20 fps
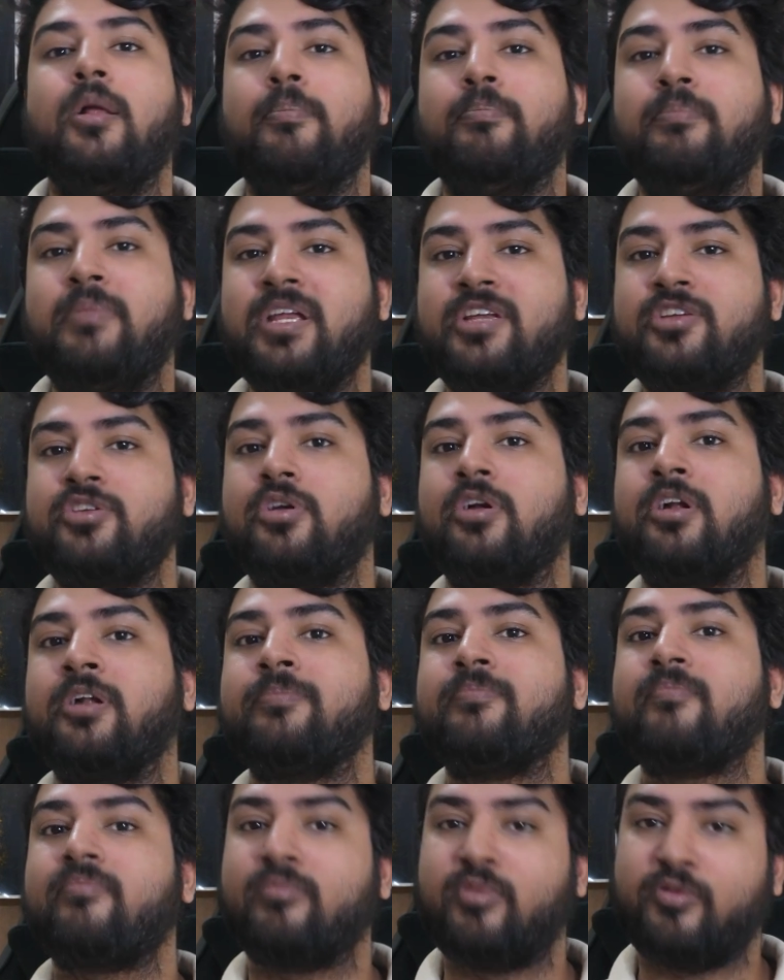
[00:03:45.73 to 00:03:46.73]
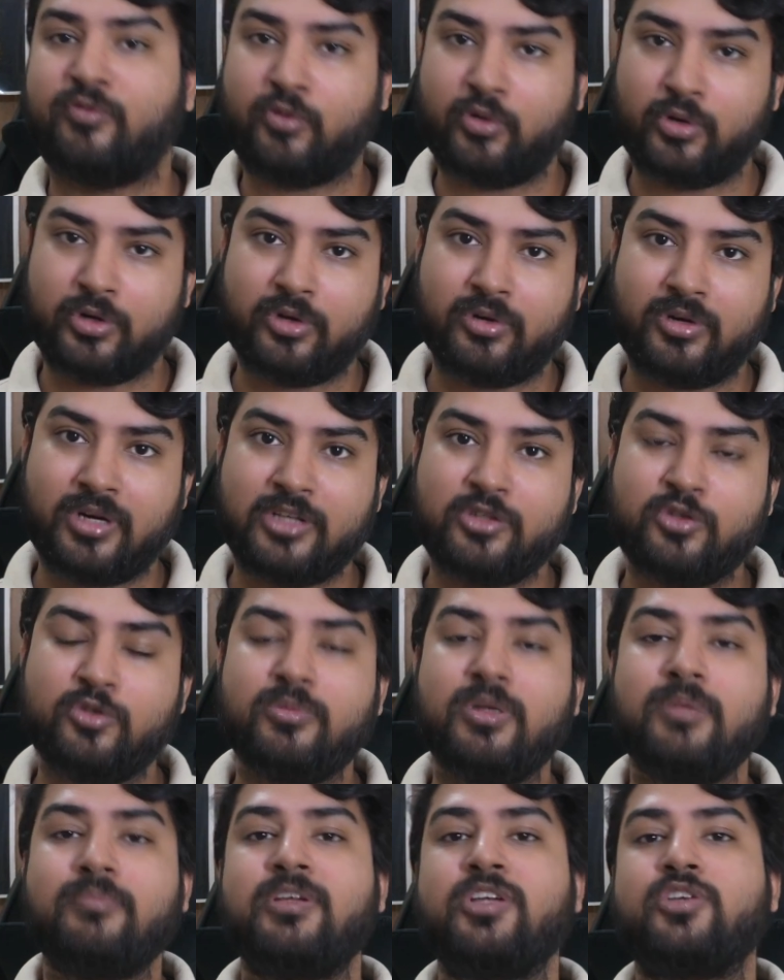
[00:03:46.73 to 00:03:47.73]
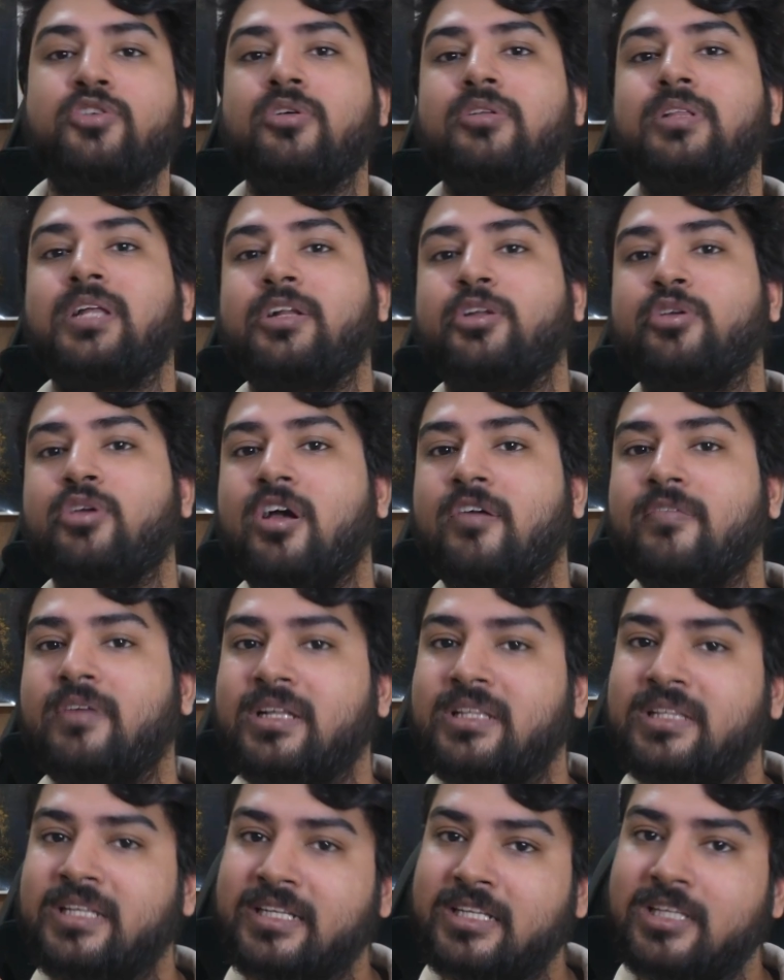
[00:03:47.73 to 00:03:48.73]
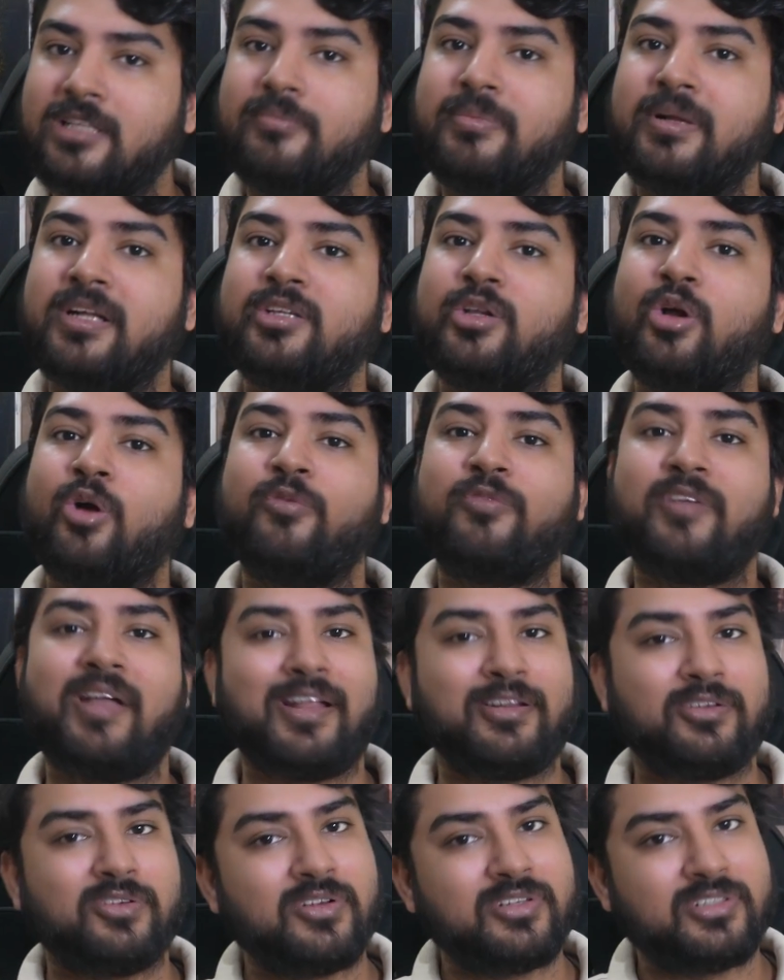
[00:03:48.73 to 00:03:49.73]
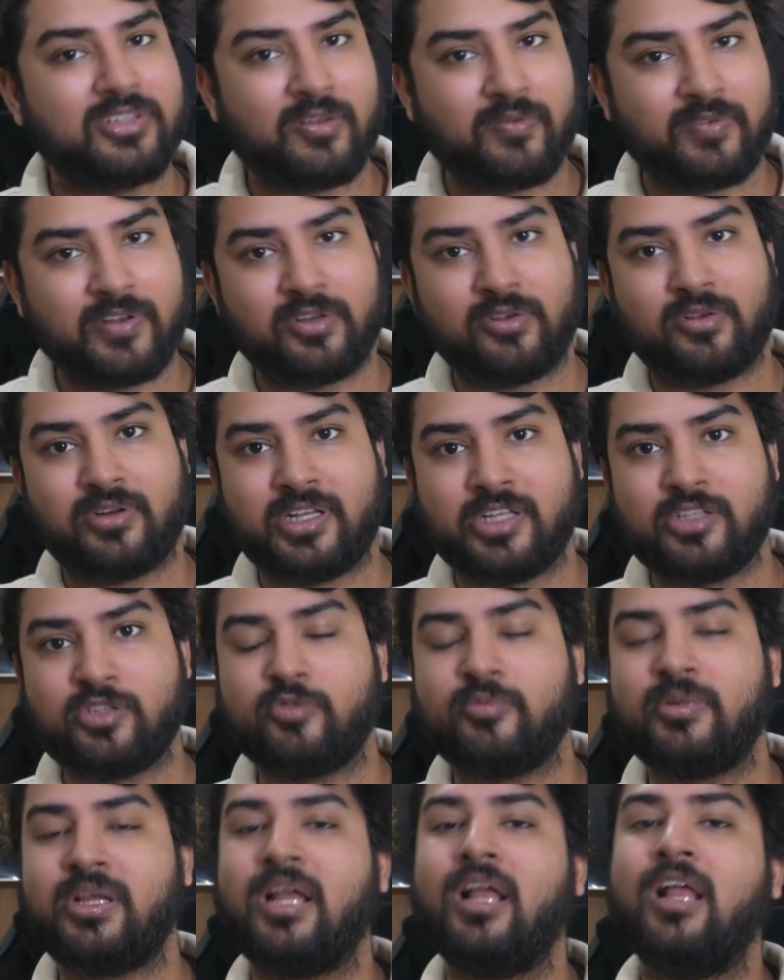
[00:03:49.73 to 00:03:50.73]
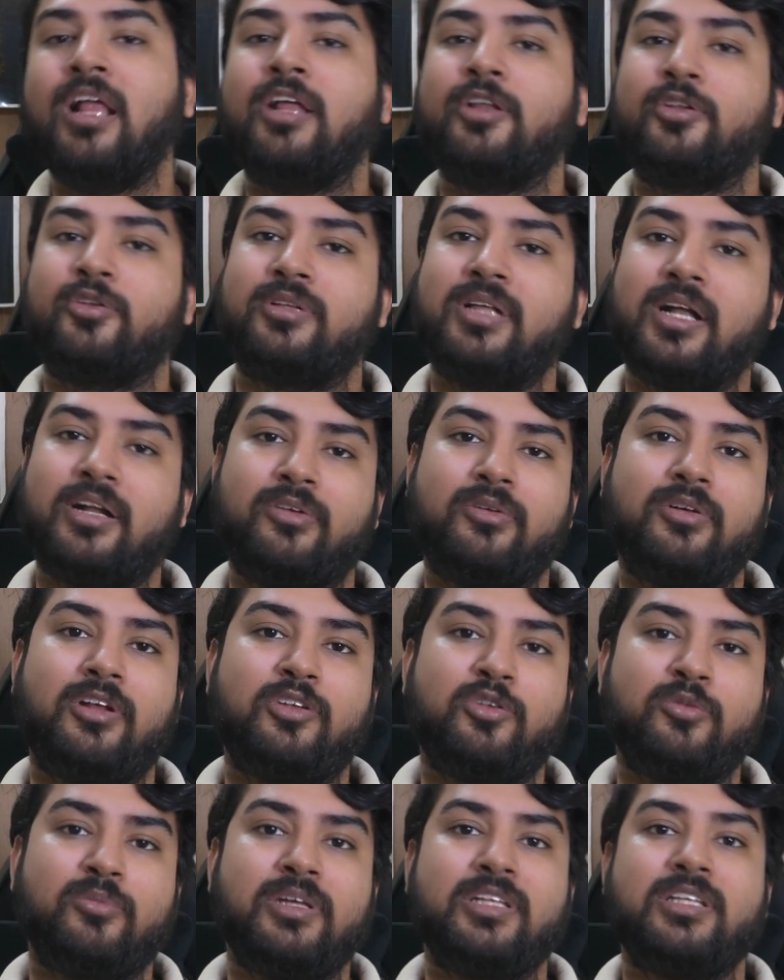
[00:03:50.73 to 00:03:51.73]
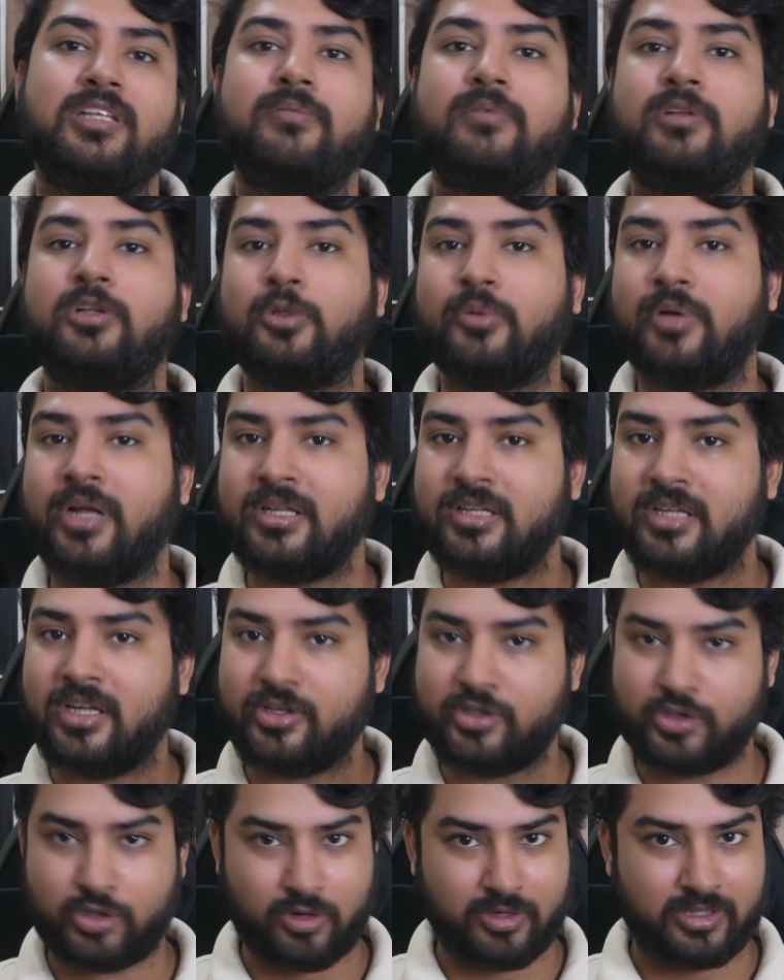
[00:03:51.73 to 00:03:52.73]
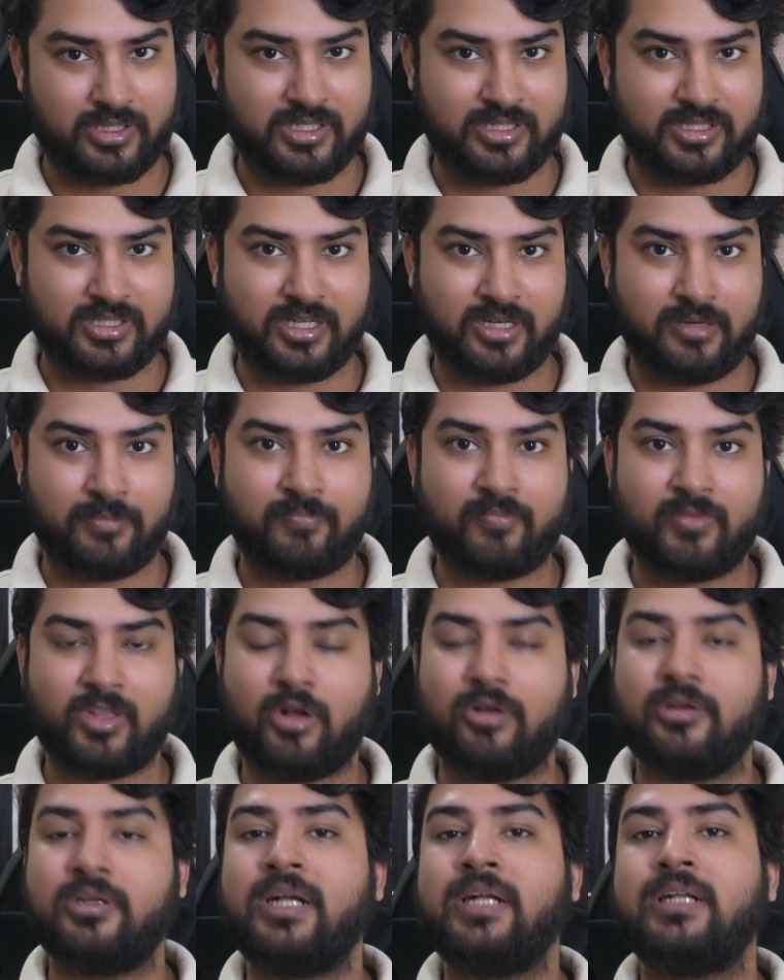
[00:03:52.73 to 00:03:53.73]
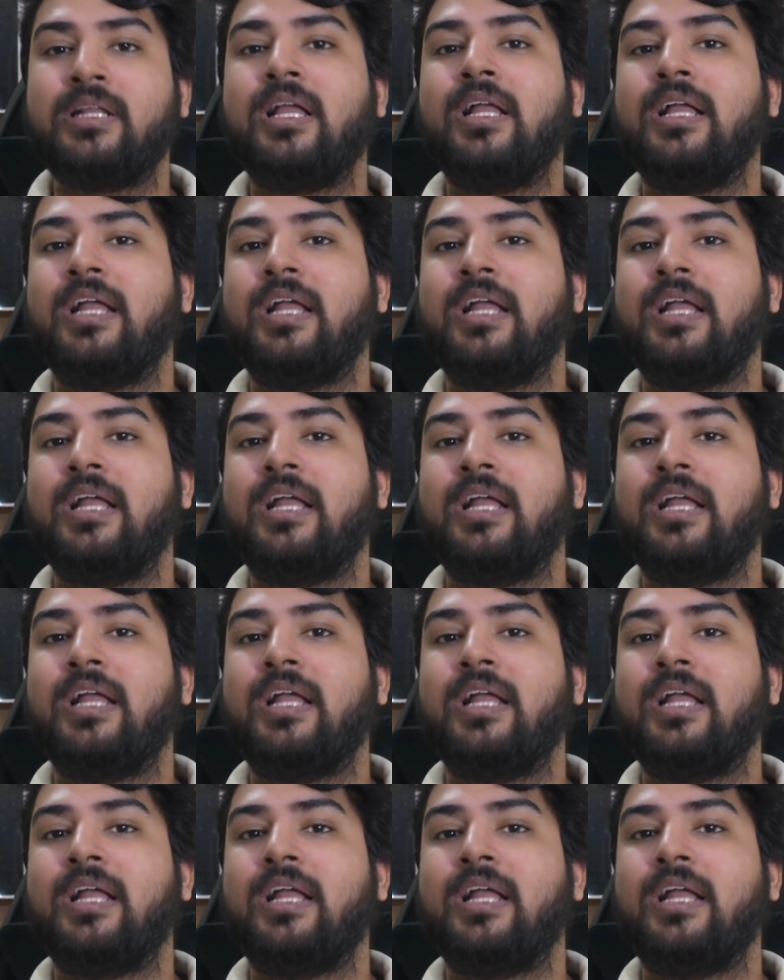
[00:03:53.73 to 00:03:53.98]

Make sure before your resume, make sure that you have a little bit of Android stuff in your resume so that your resume is able to get shortlisted. All right.